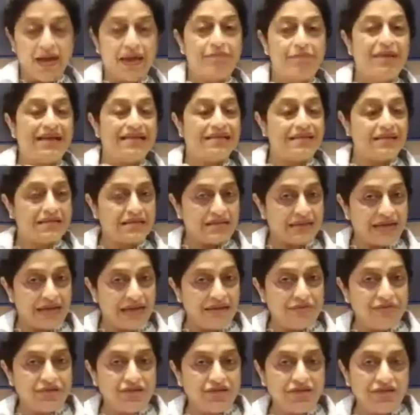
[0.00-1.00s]
By the
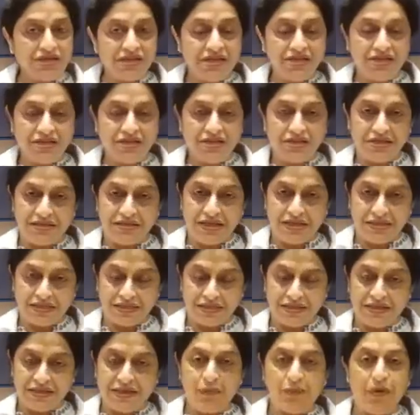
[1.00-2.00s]
time she reaches
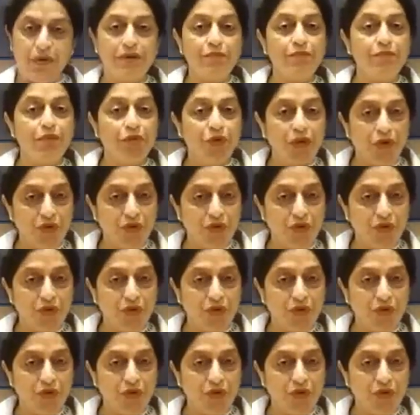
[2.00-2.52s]
6th day, 1 more